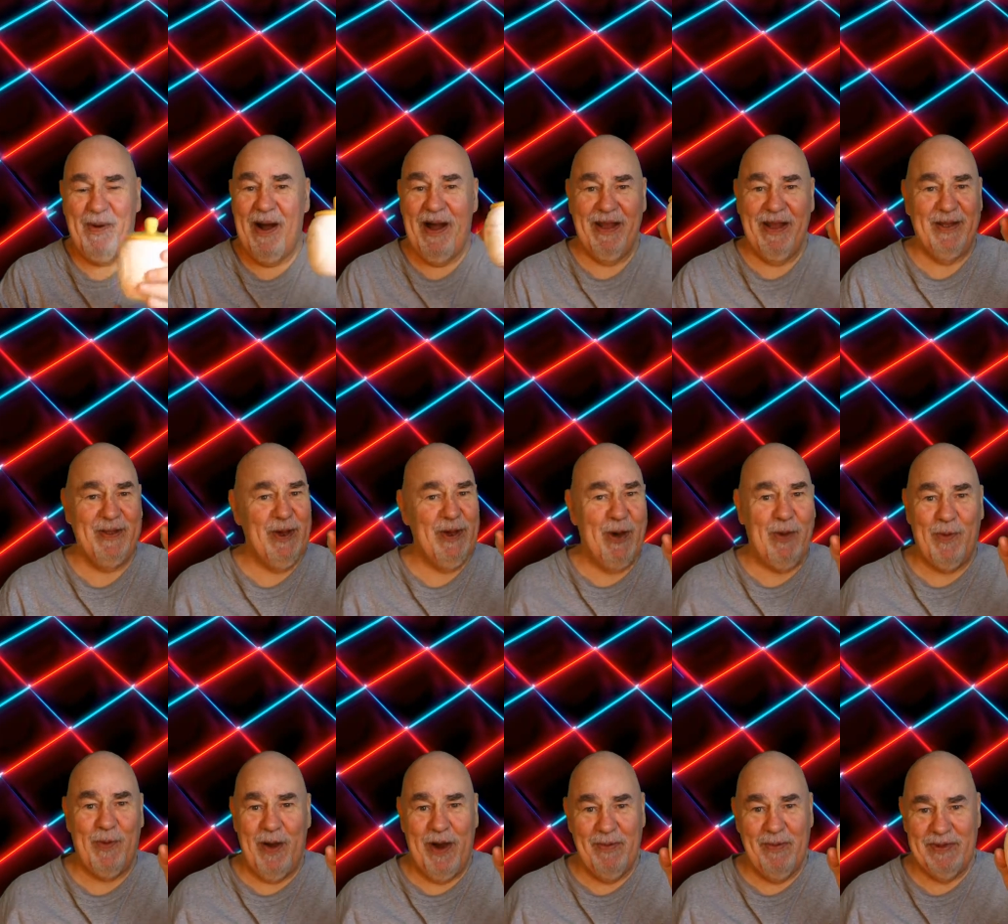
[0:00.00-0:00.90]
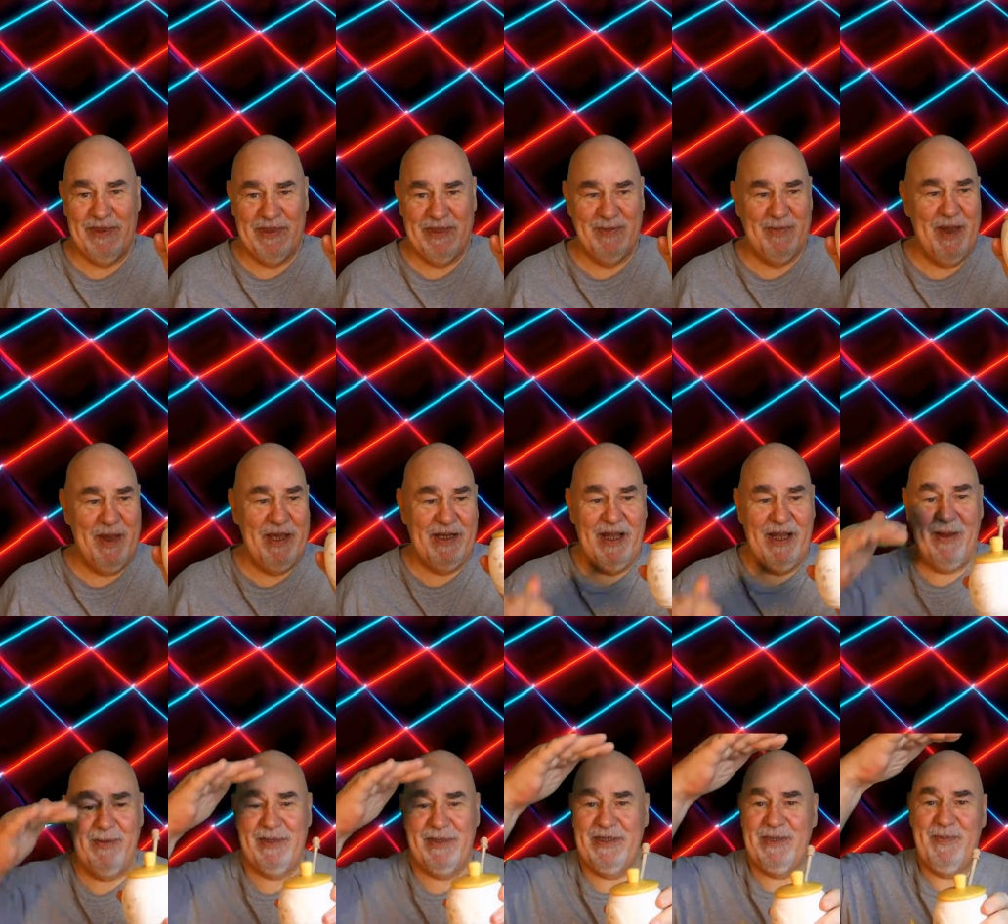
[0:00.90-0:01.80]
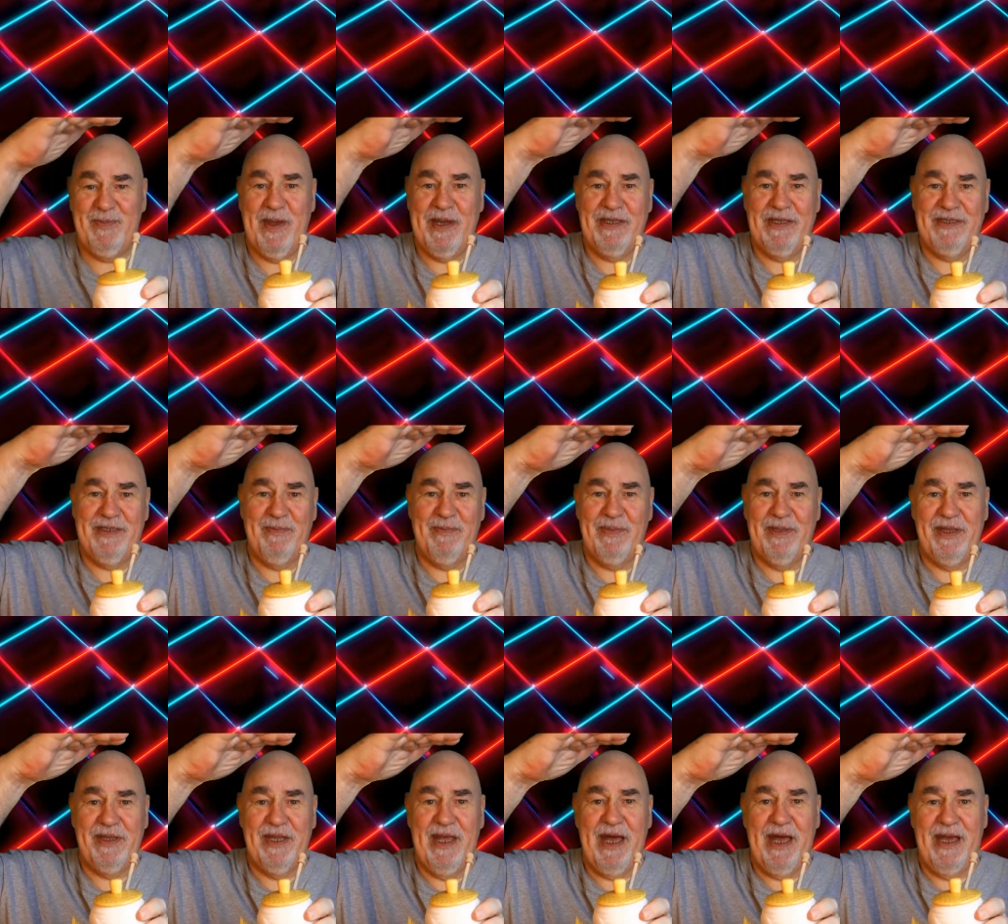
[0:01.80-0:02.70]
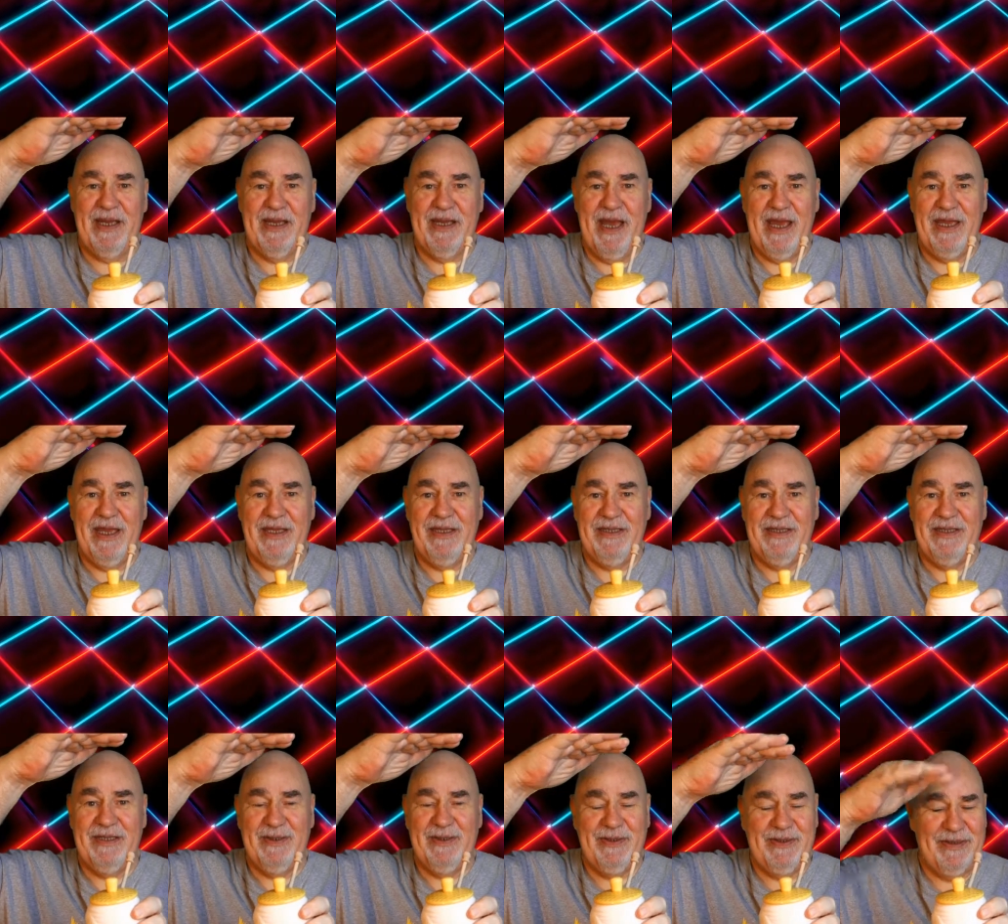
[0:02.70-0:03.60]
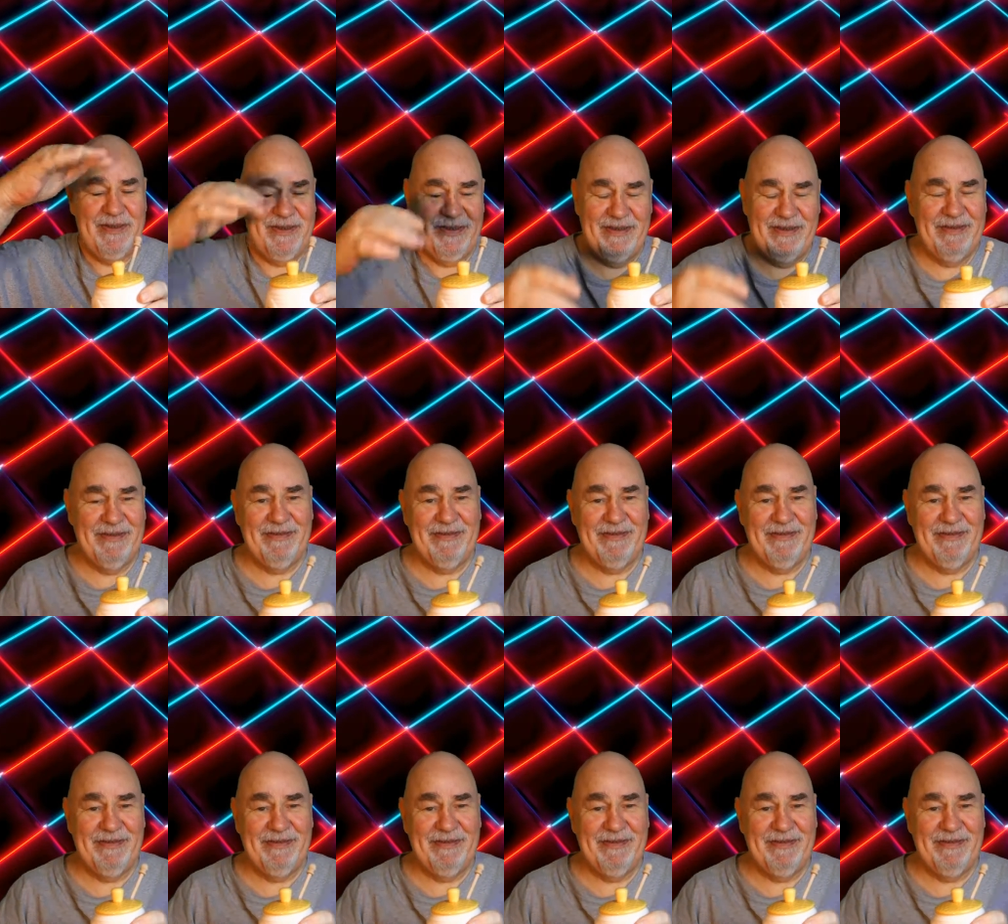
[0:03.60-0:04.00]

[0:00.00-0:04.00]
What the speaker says: But not what I was expecting. I was expecting something that height, you know.